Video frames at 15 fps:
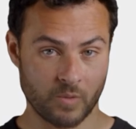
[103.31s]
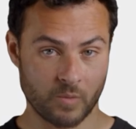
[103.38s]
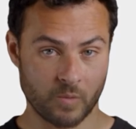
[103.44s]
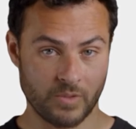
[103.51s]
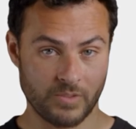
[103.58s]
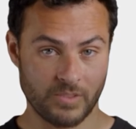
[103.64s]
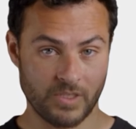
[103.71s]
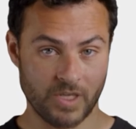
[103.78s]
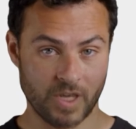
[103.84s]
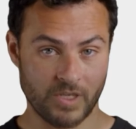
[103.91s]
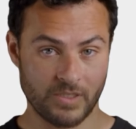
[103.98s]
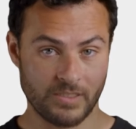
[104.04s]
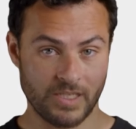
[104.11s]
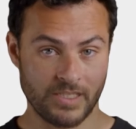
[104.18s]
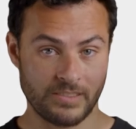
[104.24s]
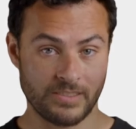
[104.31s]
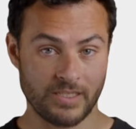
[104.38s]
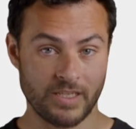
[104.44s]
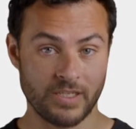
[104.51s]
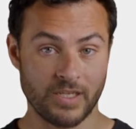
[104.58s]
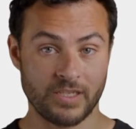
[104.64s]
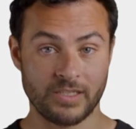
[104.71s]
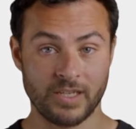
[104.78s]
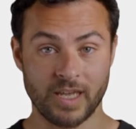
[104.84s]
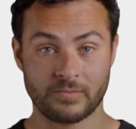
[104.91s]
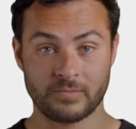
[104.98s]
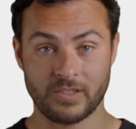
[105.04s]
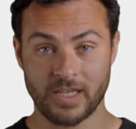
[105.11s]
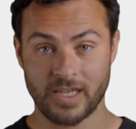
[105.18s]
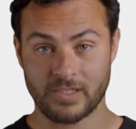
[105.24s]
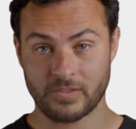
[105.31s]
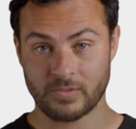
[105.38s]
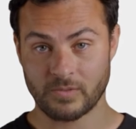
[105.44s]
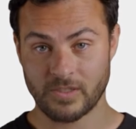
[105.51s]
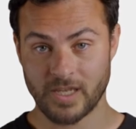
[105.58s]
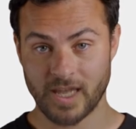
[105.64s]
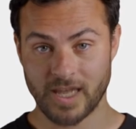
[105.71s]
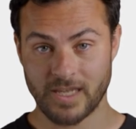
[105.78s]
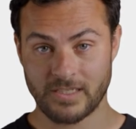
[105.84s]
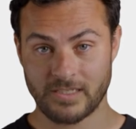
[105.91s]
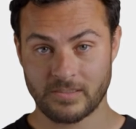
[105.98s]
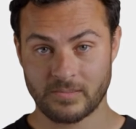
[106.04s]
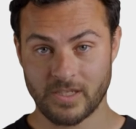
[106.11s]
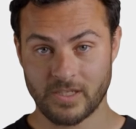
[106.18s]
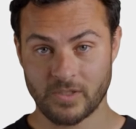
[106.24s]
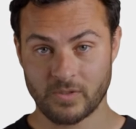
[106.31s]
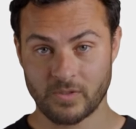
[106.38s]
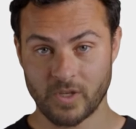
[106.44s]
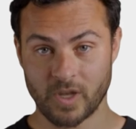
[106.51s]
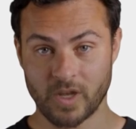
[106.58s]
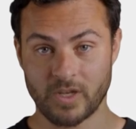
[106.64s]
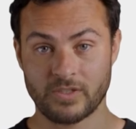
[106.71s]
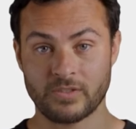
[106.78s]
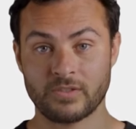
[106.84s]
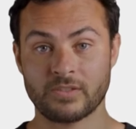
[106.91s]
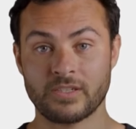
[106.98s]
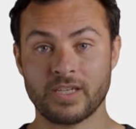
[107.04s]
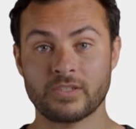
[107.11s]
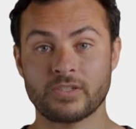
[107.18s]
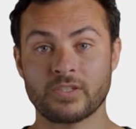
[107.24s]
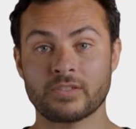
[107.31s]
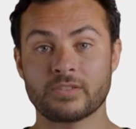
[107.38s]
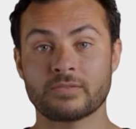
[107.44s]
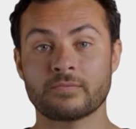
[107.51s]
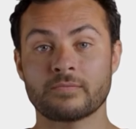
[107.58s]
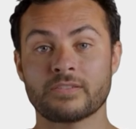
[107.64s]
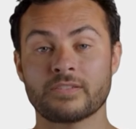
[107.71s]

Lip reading: Once logged in, navigate to the Activate Your Card section.